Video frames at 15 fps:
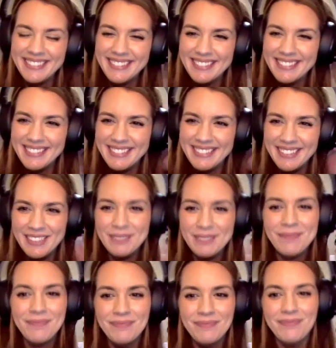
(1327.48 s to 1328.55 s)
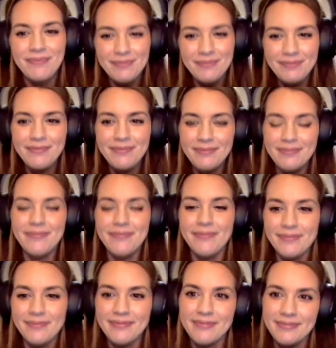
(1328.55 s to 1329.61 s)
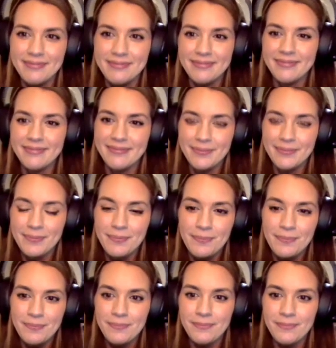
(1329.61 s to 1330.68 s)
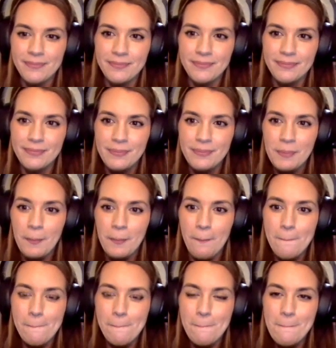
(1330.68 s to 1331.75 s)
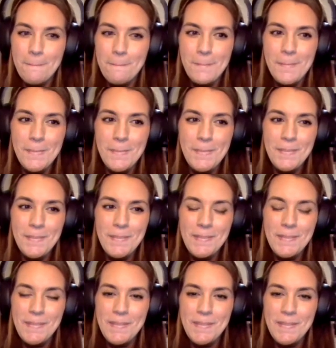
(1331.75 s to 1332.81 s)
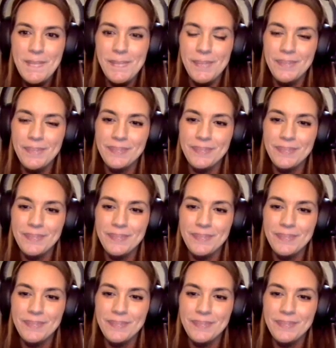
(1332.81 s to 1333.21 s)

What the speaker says: [no speech]